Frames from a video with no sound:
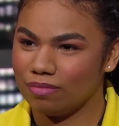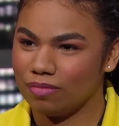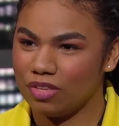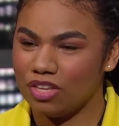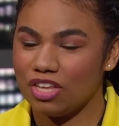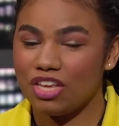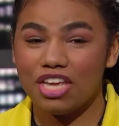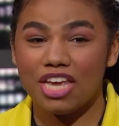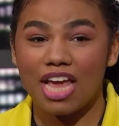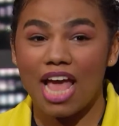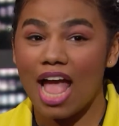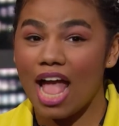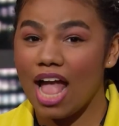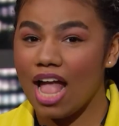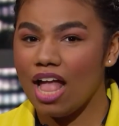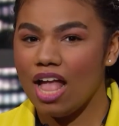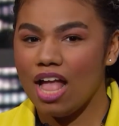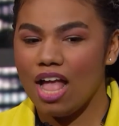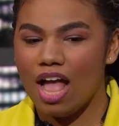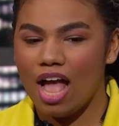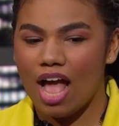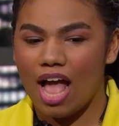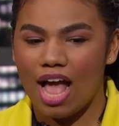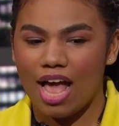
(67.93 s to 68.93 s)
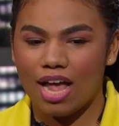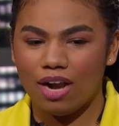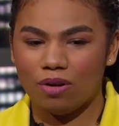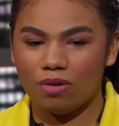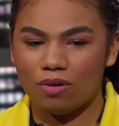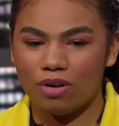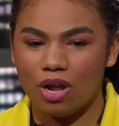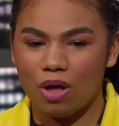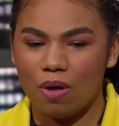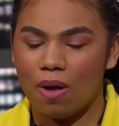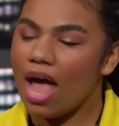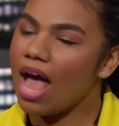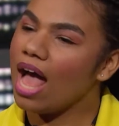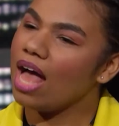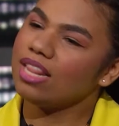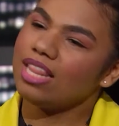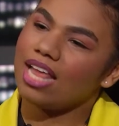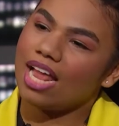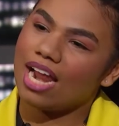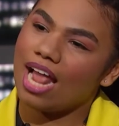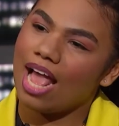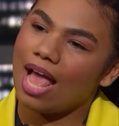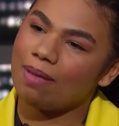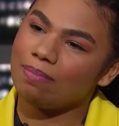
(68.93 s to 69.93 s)
Yeah. I don't know how
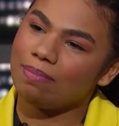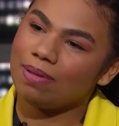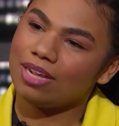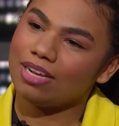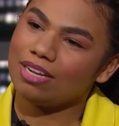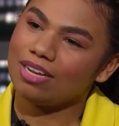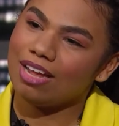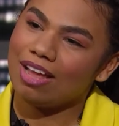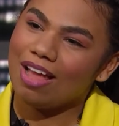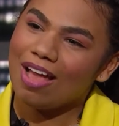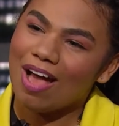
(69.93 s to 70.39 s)
that happened.